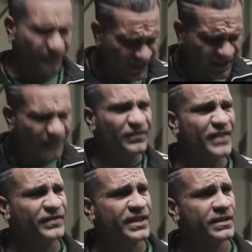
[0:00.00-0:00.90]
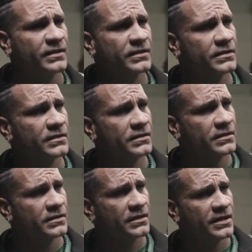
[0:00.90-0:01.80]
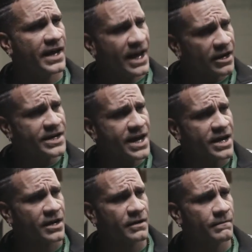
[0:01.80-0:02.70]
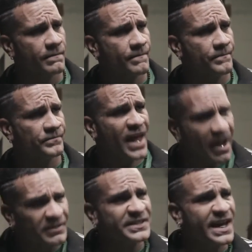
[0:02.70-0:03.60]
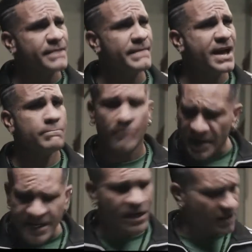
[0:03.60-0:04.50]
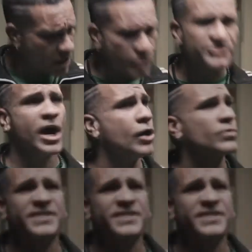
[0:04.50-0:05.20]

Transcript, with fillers: 50-50. 50-50. Hell yeah. We split everything 50-50. Everything, man. Money, you, clothes, 50 /50.